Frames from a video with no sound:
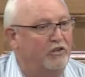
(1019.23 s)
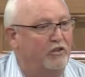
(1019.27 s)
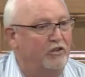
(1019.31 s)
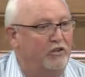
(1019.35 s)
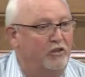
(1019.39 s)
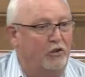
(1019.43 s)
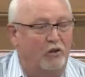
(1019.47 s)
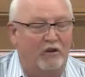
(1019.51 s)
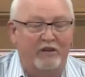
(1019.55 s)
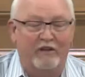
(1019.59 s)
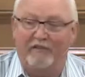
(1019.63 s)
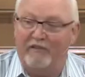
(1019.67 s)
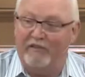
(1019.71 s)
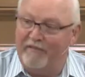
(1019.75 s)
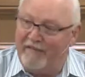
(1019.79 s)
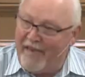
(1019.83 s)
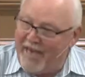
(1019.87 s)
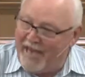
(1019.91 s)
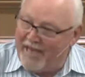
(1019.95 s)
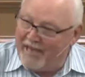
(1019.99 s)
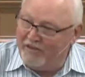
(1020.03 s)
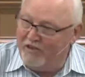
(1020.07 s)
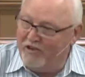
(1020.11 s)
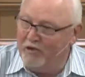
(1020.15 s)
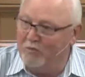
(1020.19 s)
you leave a
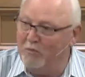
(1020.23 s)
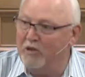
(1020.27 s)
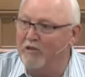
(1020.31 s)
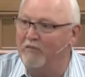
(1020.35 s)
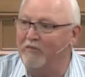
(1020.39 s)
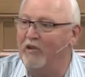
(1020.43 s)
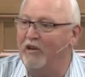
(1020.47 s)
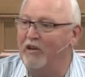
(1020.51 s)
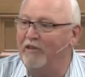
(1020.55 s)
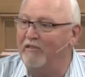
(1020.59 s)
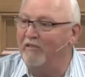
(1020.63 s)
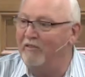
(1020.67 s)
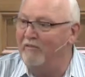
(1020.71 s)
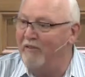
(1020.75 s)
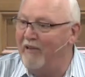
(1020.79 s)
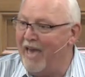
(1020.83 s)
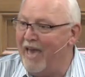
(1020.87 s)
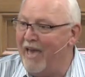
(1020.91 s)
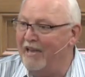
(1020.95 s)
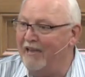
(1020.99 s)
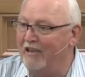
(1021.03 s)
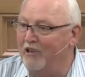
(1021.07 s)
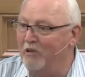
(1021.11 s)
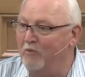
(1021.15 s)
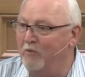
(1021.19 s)
vacuum. And if you leave a
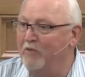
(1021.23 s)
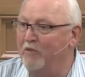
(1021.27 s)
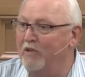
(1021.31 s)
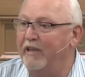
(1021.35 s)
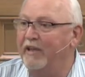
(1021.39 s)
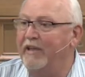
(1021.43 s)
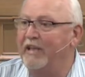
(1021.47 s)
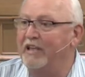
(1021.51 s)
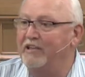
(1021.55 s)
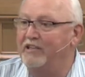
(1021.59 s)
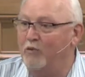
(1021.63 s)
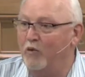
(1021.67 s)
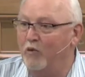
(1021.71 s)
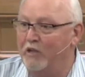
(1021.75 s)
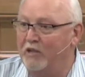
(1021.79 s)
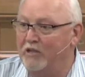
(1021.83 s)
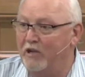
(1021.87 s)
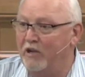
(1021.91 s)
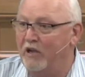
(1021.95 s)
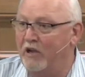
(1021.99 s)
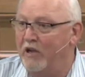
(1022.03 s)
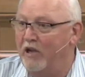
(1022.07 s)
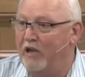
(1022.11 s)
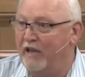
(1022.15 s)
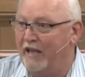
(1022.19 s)
vacuum, then guess what?
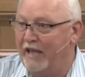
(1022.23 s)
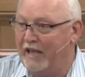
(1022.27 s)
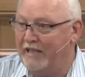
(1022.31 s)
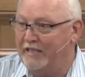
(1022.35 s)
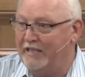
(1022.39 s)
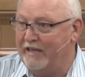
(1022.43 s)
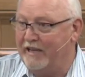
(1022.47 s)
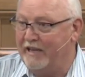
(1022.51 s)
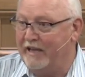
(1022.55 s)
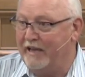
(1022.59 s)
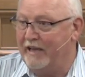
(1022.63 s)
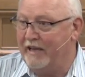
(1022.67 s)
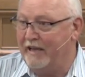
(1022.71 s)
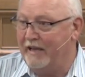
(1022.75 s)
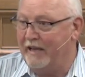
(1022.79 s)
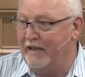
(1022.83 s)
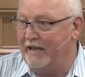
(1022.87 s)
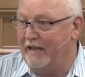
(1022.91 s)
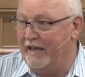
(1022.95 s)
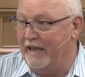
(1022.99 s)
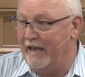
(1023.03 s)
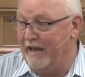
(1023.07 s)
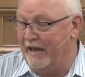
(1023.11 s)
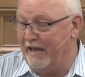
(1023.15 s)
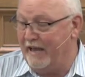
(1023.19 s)
Guess,
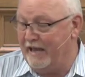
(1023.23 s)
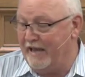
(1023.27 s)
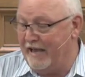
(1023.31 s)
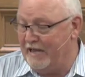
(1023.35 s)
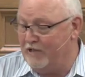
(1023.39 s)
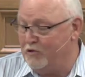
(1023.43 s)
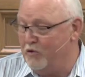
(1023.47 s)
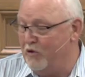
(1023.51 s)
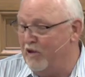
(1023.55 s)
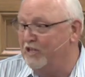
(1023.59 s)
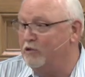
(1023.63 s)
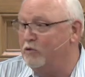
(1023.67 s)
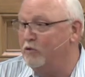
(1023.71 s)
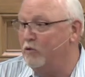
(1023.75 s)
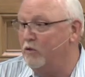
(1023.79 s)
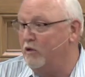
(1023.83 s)
get, guess who gets